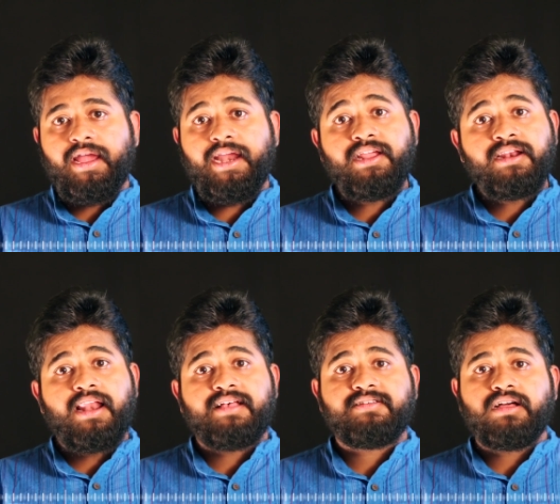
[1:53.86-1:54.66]
Indian
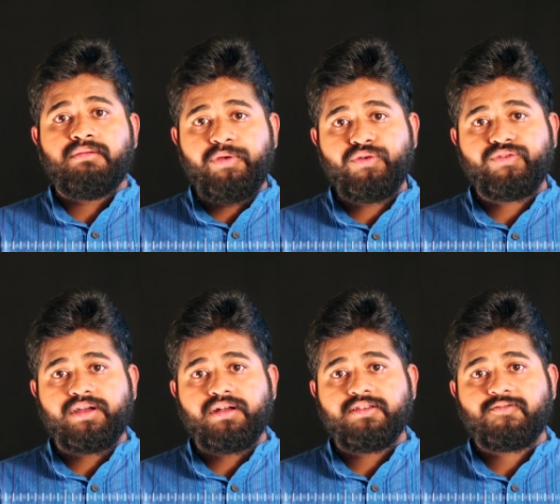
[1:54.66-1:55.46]
classical
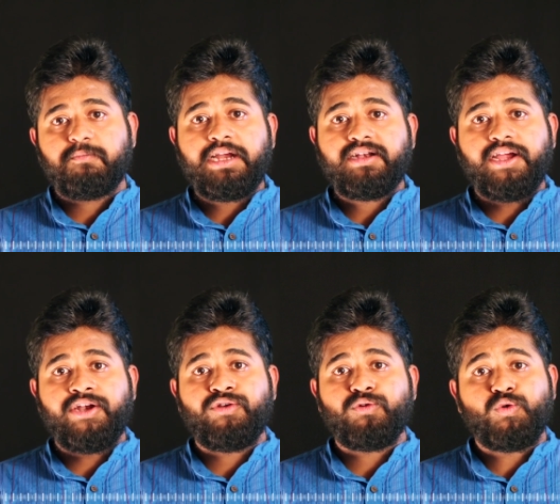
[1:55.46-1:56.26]
music split
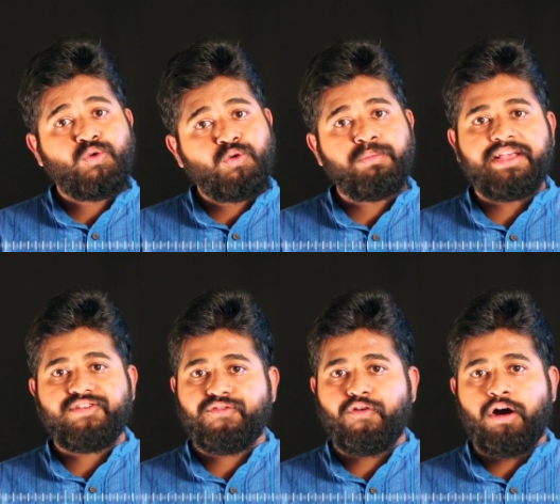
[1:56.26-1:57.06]
into two
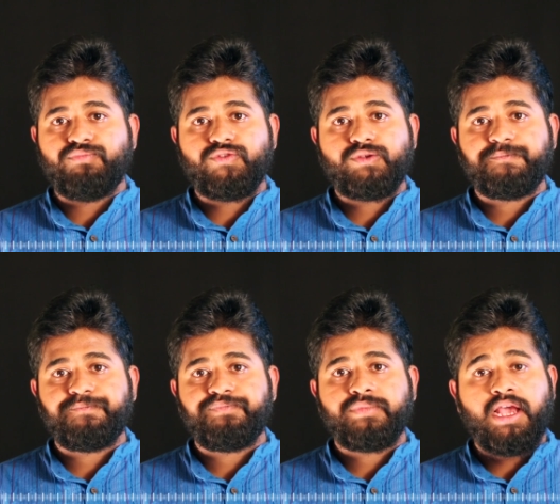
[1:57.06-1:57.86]
major forms,
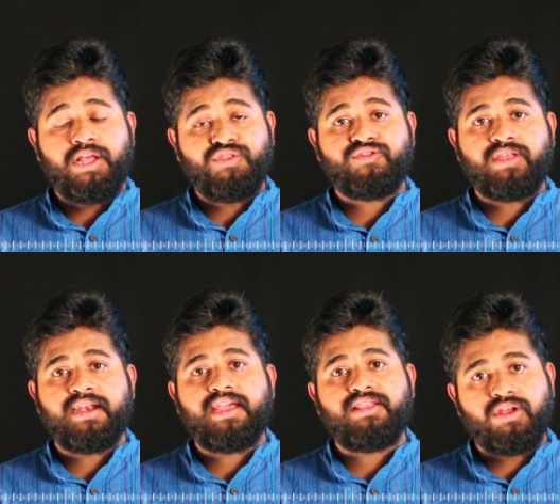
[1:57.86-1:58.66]

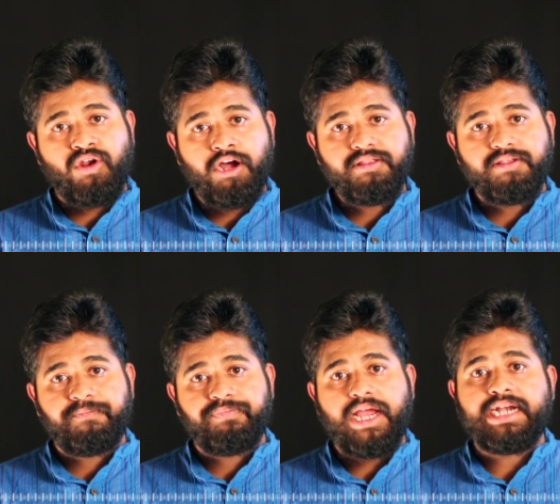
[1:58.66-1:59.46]
Hindustani in the north
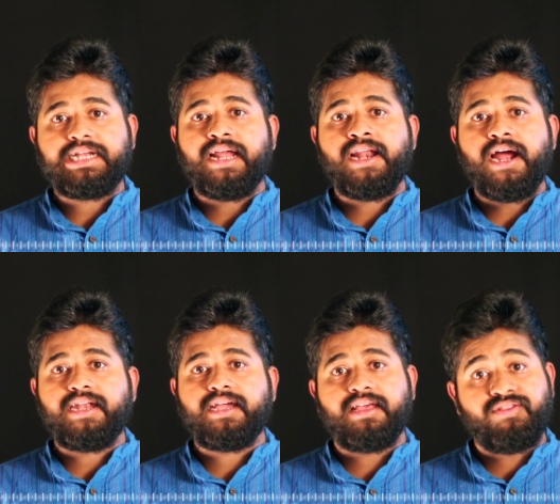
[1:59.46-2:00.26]
and
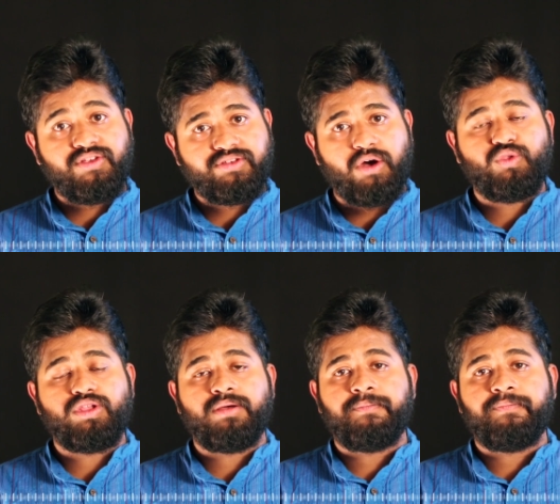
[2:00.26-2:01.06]
Carnatic in the south.